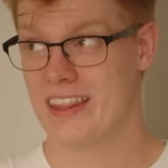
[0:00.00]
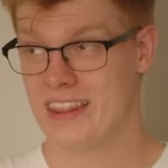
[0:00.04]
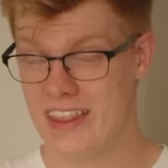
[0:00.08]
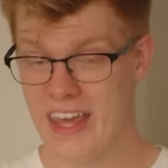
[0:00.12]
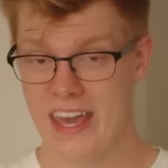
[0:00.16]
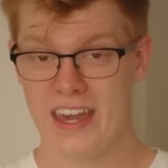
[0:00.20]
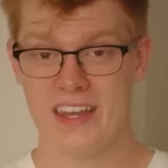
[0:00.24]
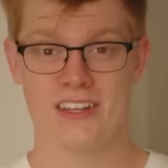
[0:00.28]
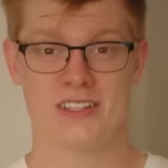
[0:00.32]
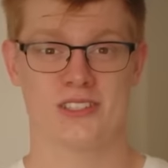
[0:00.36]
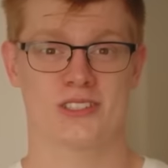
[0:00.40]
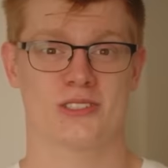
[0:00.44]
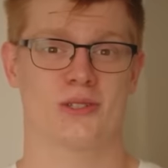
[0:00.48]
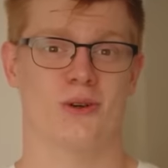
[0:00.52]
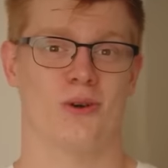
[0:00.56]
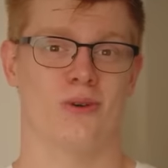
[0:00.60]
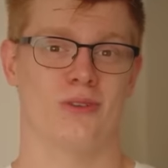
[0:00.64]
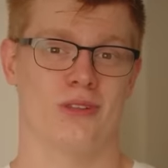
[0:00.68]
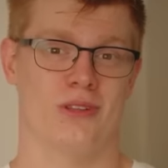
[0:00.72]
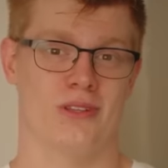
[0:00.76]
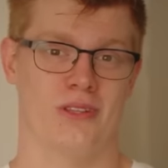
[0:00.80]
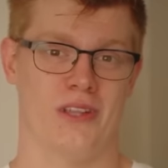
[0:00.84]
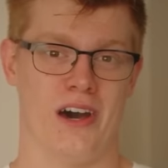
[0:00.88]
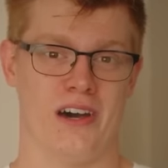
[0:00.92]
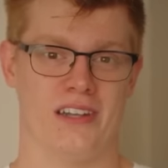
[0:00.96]
That is
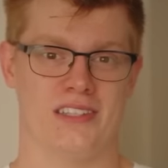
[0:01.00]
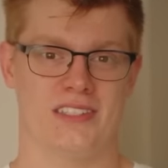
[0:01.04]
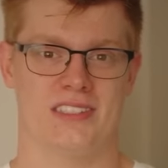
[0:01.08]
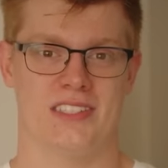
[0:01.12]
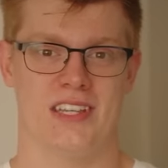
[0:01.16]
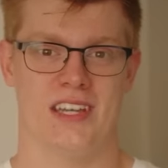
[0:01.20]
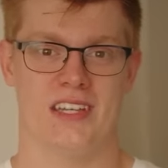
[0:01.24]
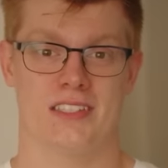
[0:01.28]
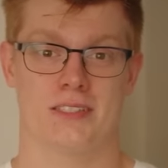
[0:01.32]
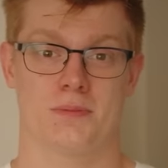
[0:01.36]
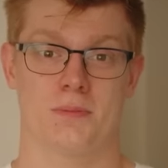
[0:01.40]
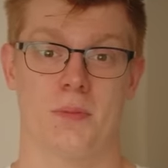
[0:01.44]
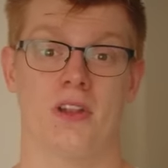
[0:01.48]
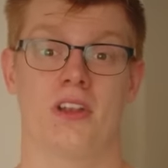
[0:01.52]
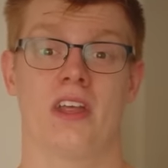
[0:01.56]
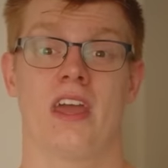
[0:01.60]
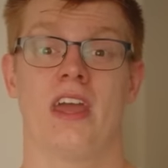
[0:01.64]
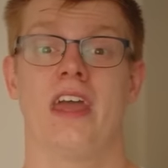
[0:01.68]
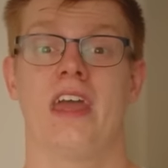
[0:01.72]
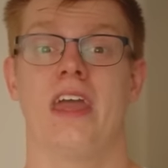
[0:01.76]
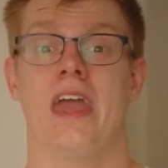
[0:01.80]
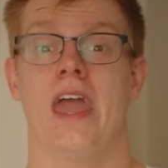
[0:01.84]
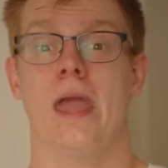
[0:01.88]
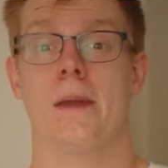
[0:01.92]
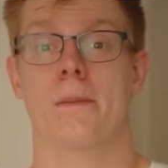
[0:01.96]
total nonsense, but
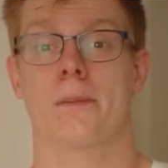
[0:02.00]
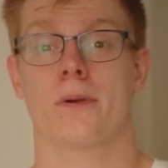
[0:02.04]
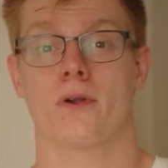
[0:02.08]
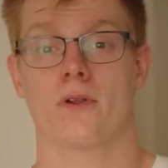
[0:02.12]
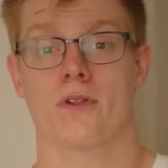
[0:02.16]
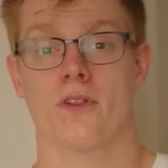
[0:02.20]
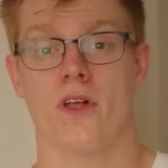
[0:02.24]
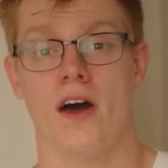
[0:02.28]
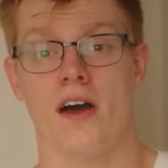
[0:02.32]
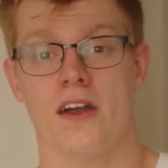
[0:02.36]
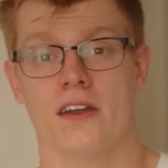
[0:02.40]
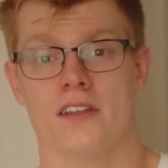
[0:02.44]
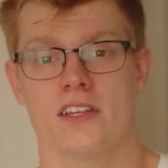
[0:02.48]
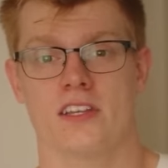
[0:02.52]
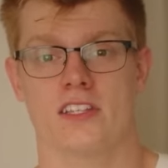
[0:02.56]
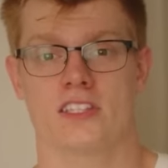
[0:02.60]
a prolonged